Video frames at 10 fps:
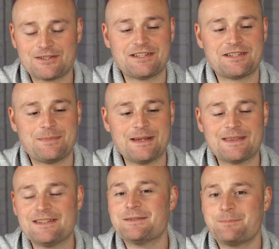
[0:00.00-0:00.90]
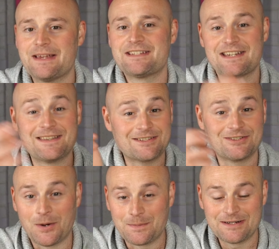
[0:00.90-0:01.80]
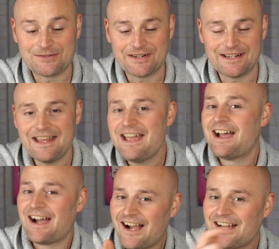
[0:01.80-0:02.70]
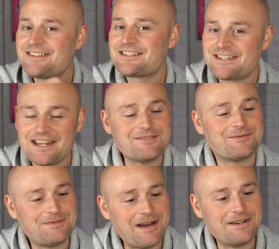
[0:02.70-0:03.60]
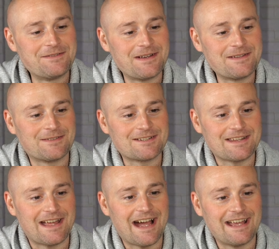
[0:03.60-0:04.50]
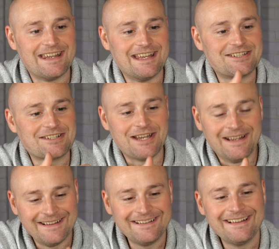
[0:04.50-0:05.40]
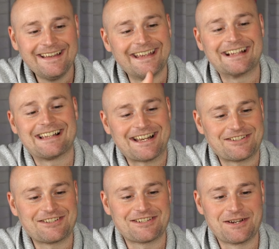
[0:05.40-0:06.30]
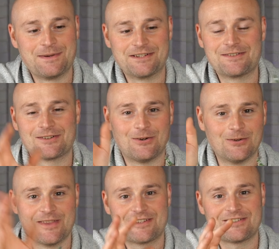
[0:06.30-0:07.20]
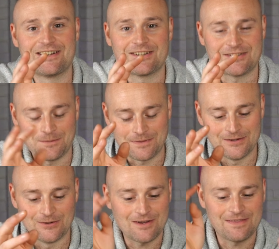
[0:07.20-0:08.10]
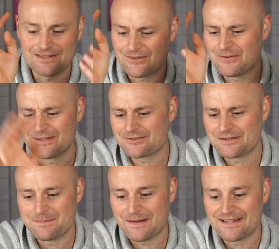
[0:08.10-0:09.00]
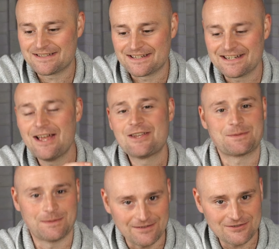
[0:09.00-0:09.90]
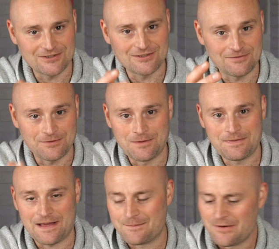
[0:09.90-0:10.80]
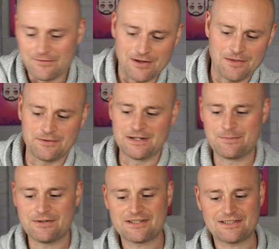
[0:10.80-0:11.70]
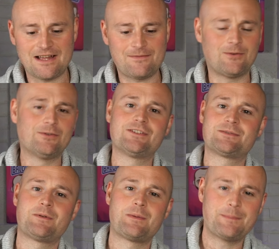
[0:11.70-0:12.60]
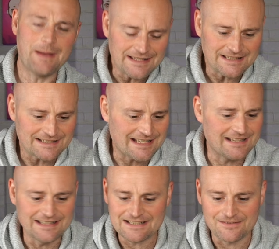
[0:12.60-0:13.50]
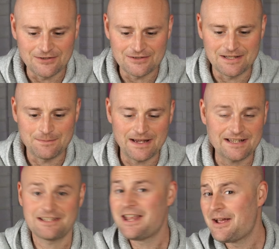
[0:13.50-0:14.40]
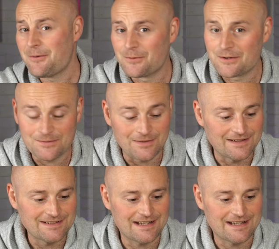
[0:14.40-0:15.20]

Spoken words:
seemed to be that you'd base it in this Goblin Green. I stayed very faithful to that, and it just, it clashes so much. You've got all of this green on top of the orc, and then you've got all the green bases. So I'm going to have to do something with that, and whether or not I 3D print stuff or use some of my basing techniques I've used in the past, we're going to find